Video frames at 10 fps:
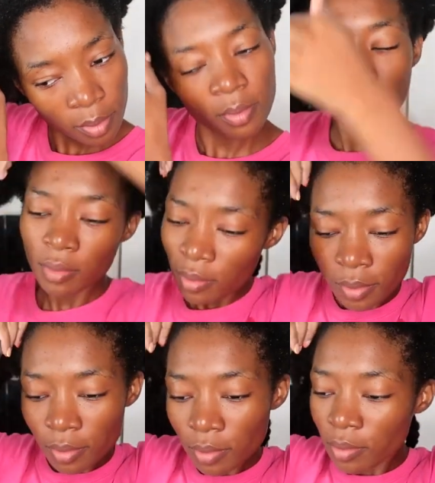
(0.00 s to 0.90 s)
You can see
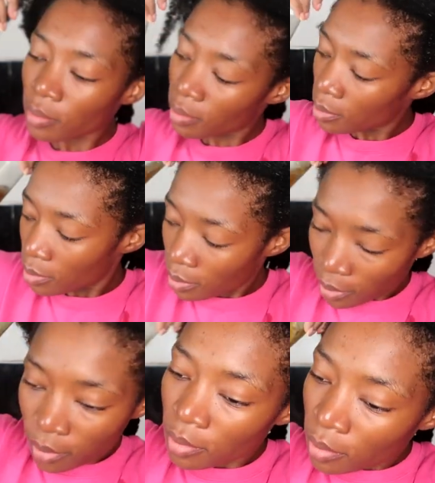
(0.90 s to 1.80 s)
we're going back
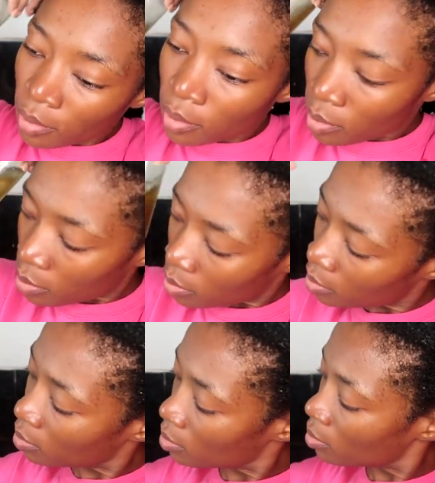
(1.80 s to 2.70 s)
in again with
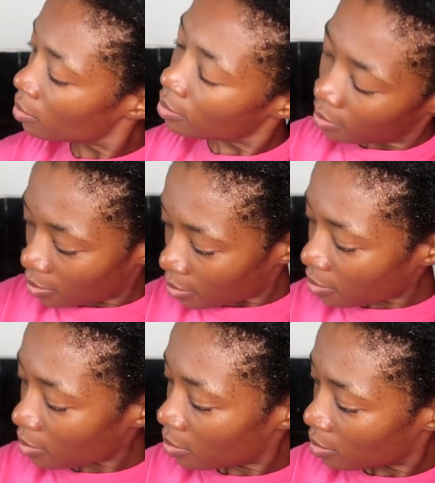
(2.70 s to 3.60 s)
the DIY